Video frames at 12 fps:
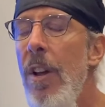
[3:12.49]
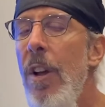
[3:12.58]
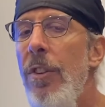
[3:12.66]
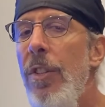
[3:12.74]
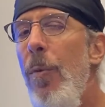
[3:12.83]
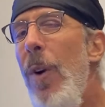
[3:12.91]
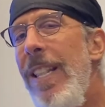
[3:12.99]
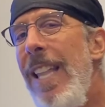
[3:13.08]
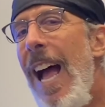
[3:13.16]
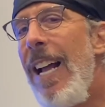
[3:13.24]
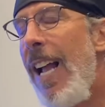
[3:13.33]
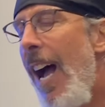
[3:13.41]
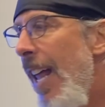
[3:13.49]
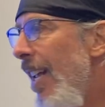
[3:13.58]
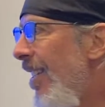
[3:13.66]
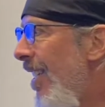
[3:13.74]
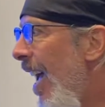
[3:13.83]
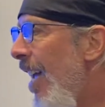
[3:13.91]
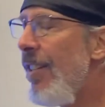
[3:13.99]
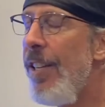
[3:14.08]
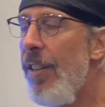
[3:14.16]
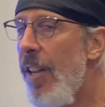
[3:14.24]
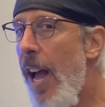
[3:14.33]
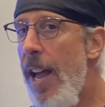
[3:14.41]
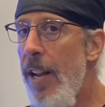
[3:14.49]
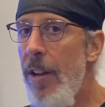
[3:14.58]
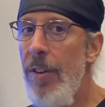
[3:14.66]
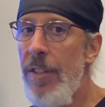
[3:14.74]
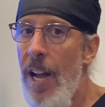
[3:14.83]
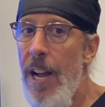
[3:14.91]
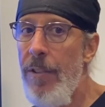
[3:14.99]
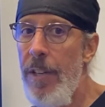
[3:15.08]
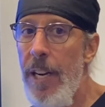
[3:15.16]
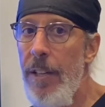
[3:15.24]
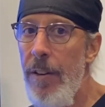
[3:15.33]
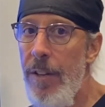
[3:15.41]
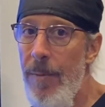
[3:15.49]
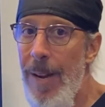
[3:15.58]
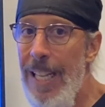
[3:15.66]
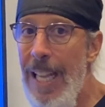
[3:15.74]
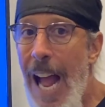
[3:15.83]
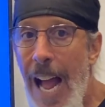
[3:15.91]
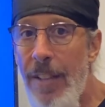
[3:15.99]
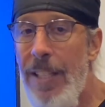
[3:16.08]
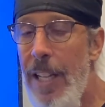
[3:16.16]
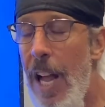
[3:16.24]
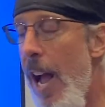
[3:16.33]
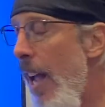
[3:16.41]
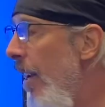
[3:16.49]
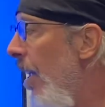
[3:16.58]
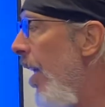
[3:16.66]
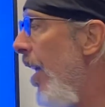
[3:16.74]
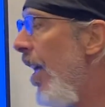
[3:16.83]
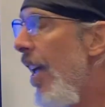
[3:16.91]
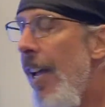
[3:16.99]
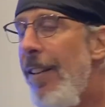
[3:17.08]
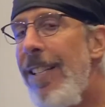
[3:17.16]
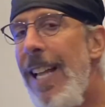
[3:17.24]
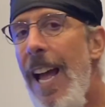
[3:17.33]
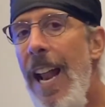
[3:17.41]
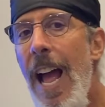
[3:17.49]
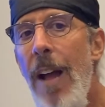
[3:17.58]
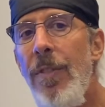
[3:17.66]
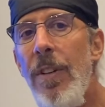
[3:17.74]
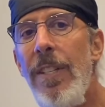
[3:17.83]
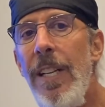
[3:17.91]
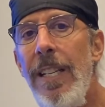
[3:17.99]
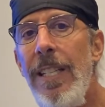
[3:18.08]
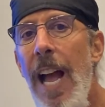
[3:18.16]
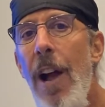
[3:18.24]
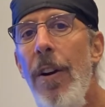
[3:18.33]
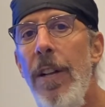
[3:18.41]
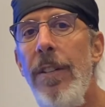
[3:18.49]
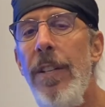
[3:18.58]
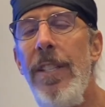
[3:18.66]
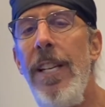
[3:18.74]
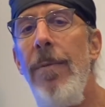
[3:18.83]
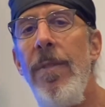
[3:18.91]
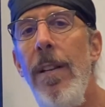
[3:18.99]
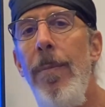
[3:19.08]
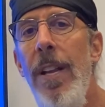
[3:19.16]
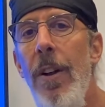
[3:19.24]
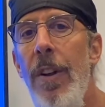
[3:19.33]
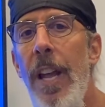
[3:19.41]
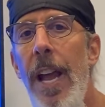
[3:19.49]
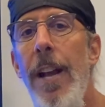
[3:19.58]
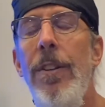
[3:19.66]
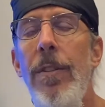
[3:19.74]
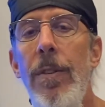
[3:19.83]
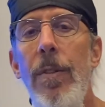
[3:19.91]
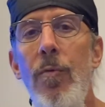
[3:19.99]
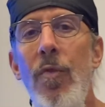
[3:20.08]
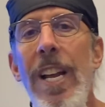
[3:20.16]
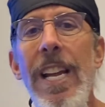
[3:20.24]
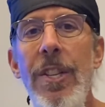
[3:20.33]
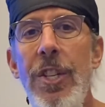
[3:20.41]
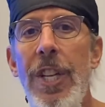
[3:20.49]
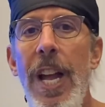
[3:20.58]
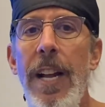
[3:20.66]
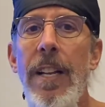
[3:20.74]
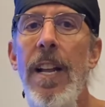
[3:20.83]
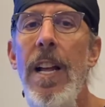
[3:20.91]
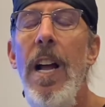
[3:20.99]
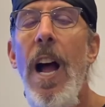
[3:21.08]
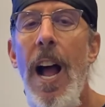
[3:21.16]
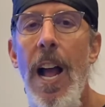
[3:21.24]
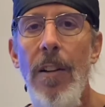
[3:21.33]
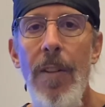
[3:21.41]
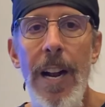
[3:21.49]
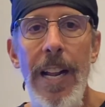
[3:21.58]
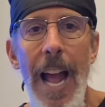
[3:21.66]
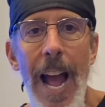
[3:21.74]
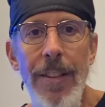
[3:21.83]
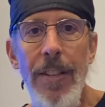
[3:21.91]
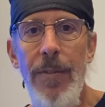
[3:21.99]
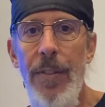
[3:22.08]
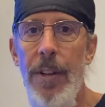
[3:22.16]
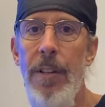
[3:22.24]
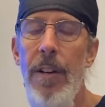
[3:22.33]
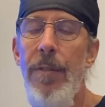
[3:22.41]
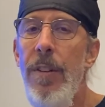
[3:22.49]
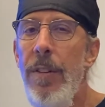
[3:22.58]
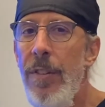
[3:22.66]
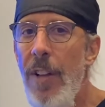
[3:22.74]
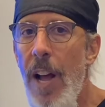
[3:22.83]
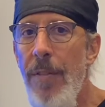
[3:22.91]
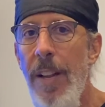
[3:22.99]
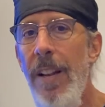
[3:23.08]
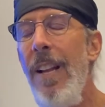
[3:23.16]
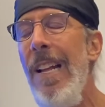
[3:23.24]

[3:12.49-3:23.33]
So what that kind of says, it kind of goes contradictory to my last slide, is that after six hours, it seems to be okay to re-inject hyaluronic acid filler if you dissolved it.